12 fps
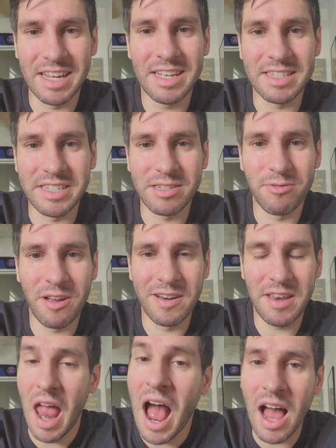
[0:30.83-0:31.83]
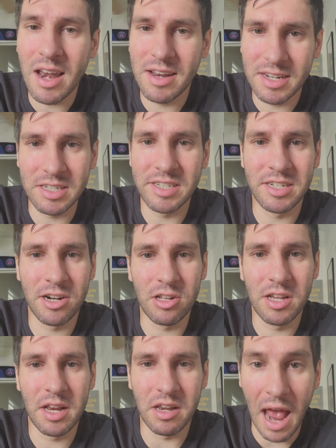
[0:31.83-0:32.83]
it's not
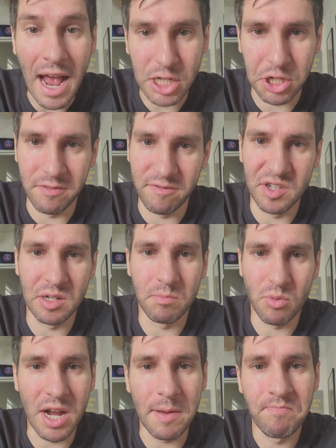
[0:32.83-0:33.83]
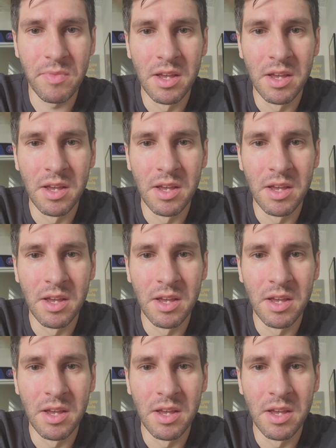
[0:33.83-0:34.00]
necessarily an action film, right?